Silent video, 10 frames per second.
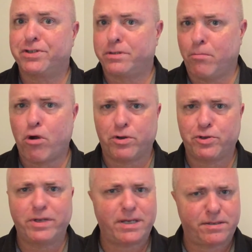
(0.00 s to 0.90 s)
is tomorrow,
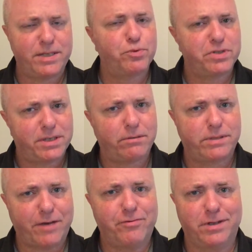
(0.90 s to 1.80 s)
so yes, these will still
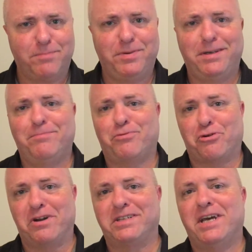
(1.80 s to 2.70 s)
definitely be in
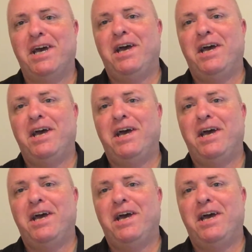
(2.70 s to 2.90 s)
progress.